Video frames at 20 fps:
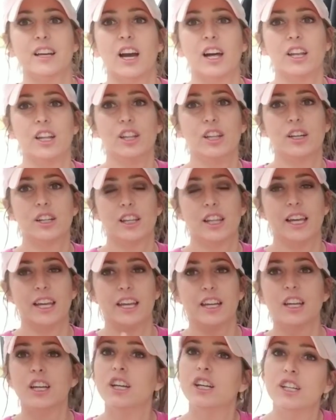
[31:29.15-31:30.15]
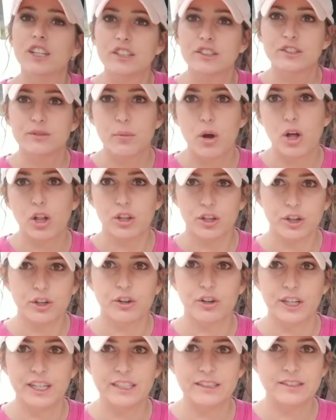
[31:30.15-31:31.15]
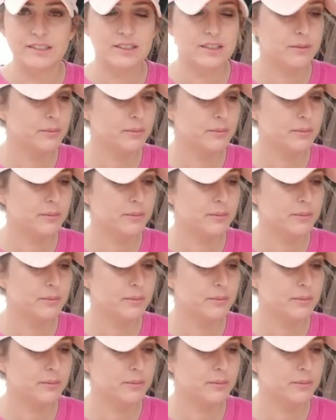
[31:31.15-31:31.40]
kind of look like smaller crates